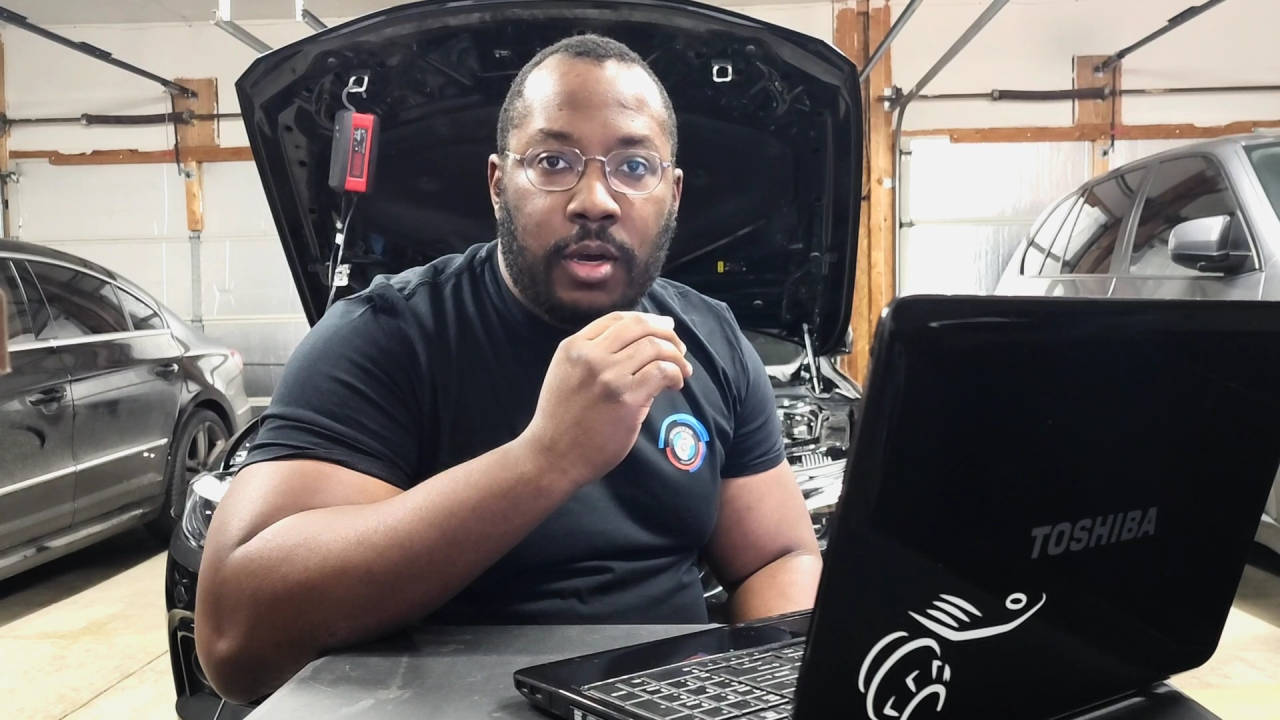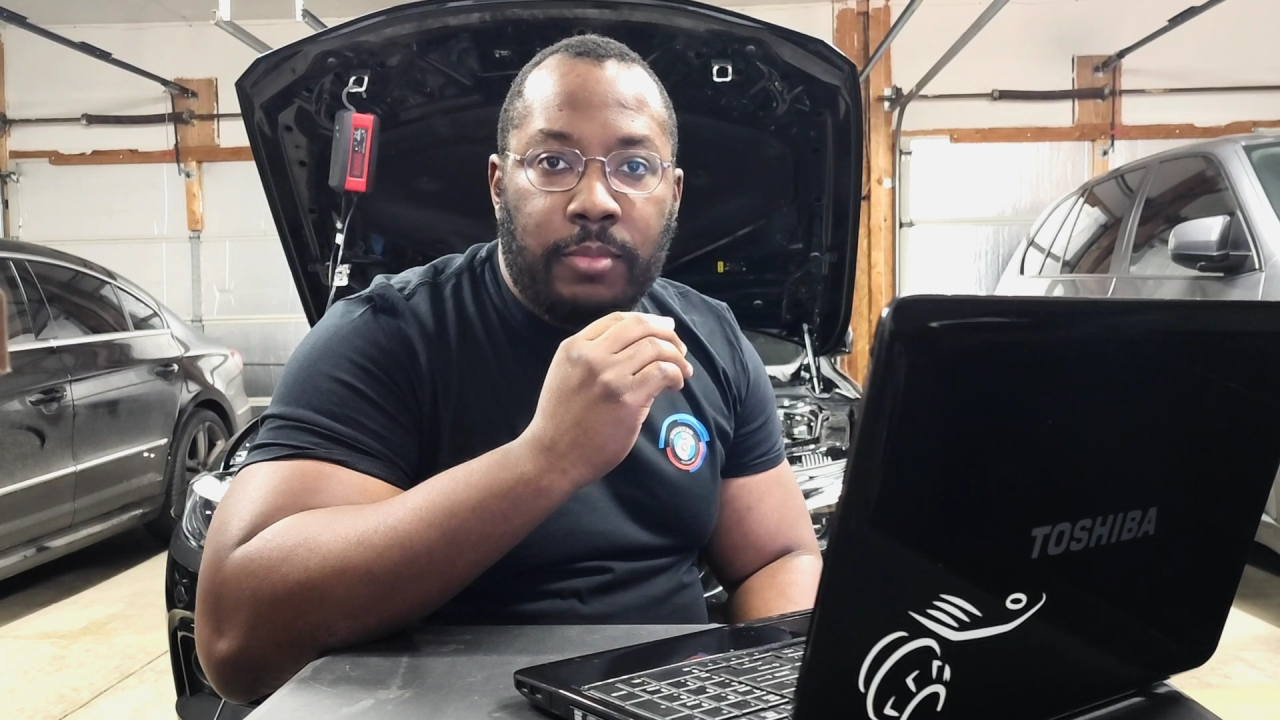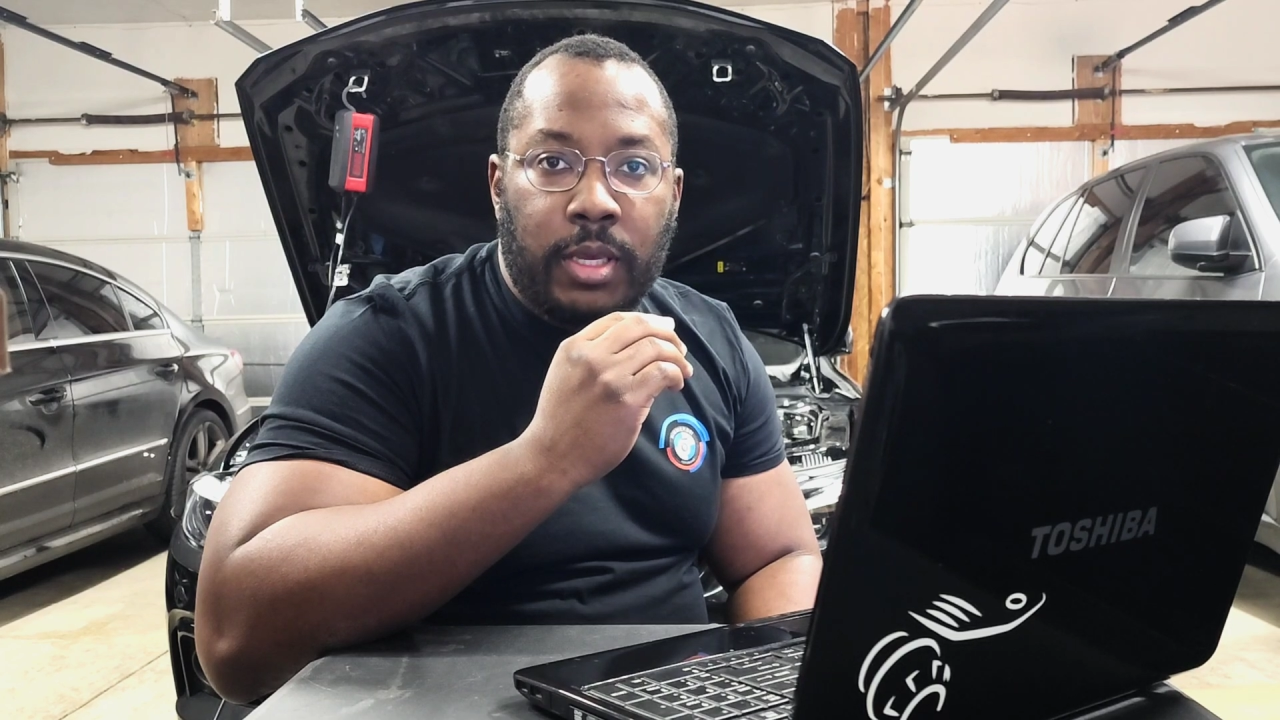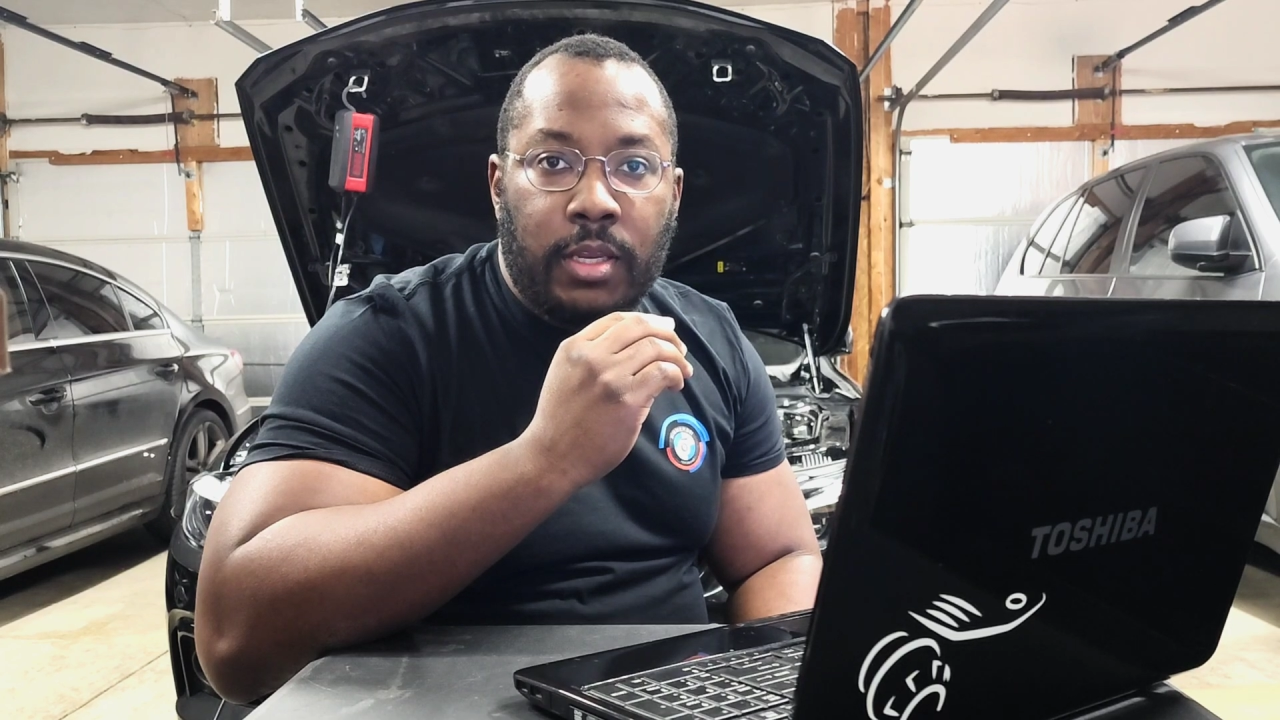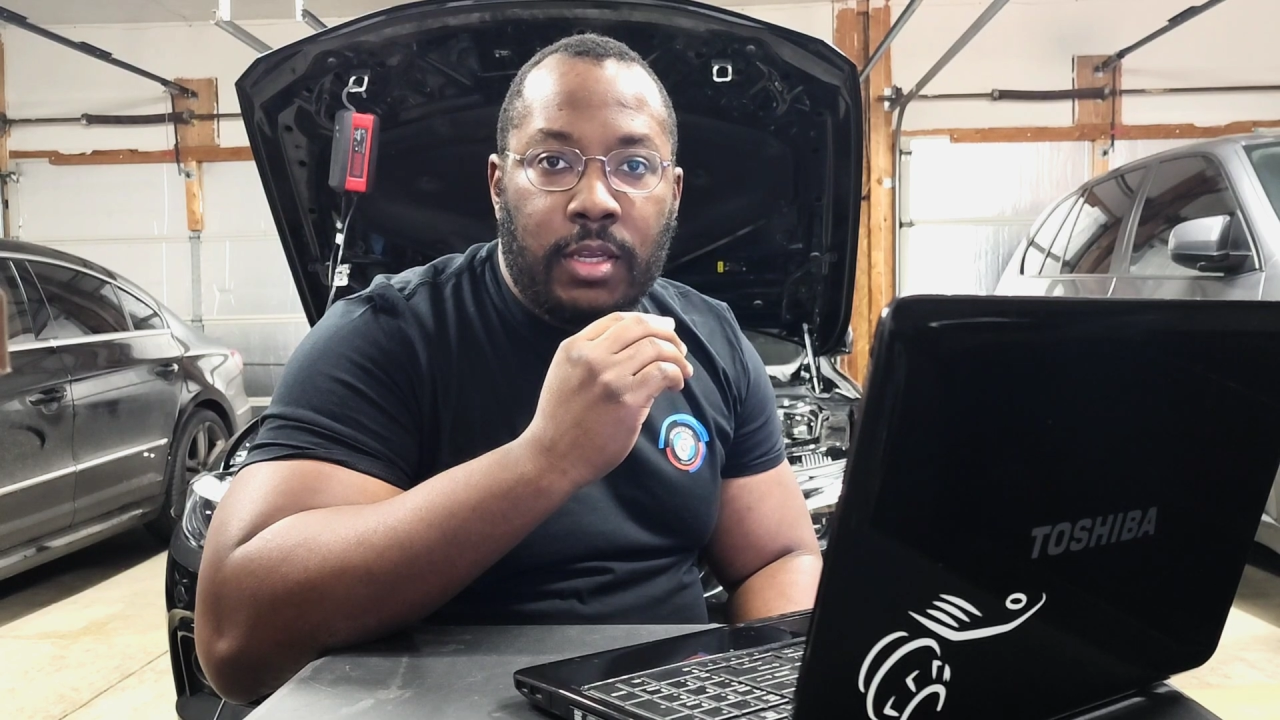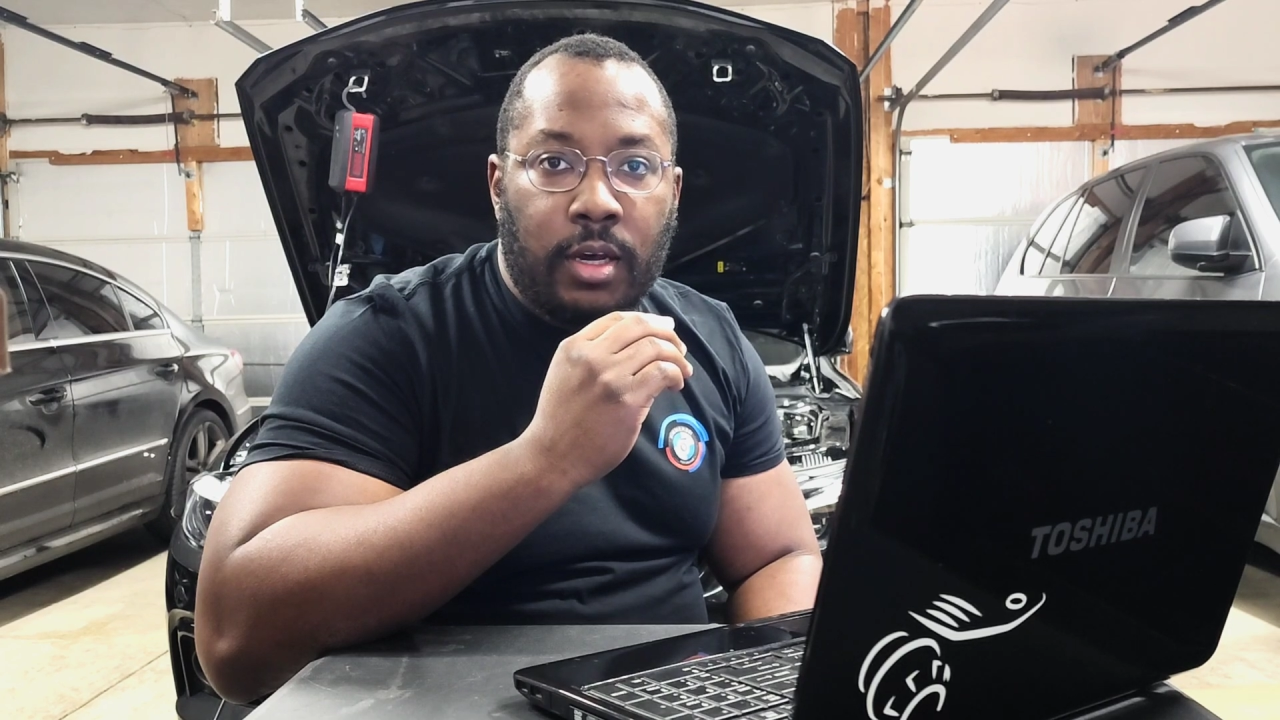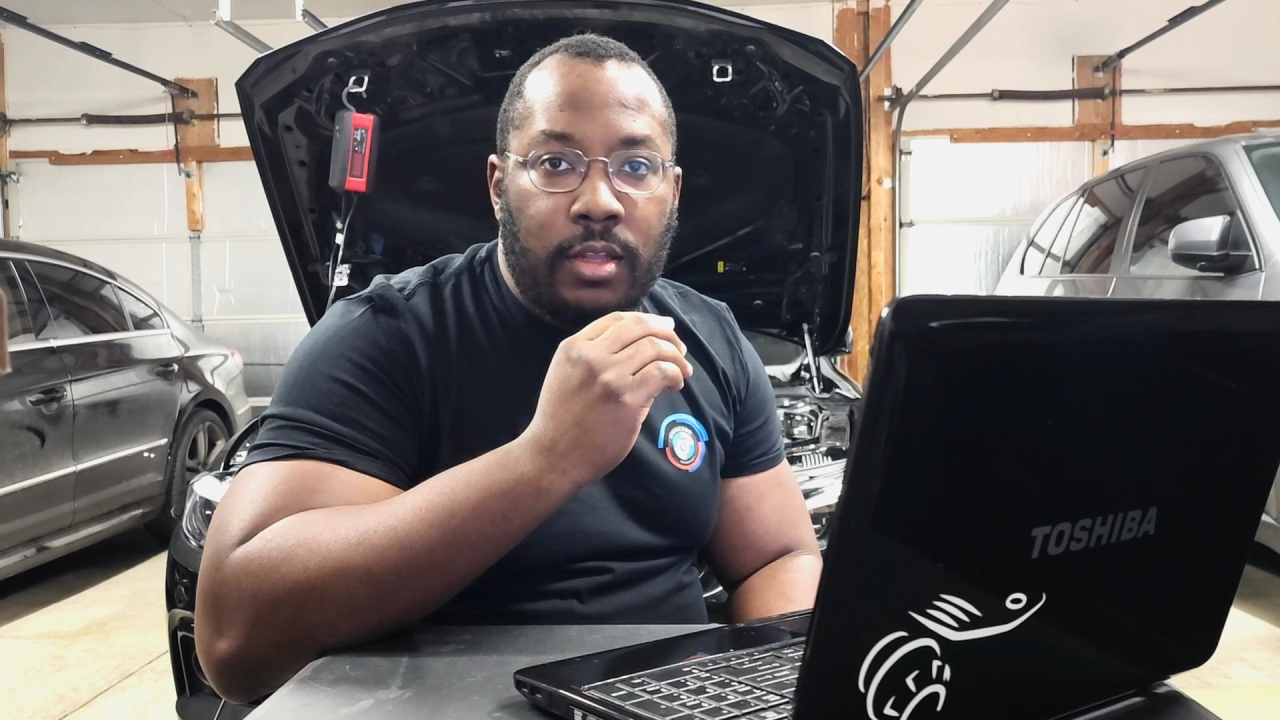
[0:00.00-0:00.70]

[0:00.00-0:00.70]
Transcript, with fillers: updated